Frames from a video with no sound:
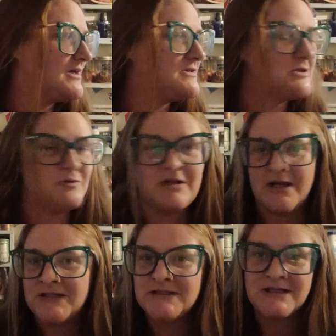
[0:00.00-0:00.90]
and so we
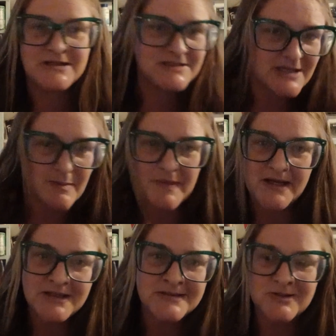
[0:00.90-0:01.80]
like to eat the same
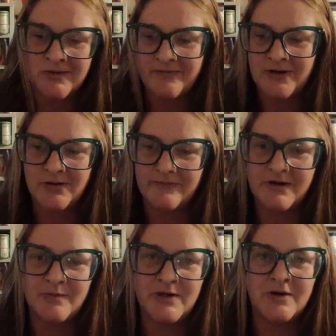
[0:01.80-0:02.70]
things over and
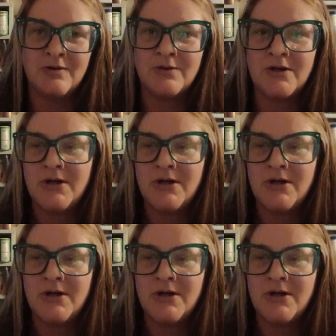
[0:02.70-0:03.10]
over. We don't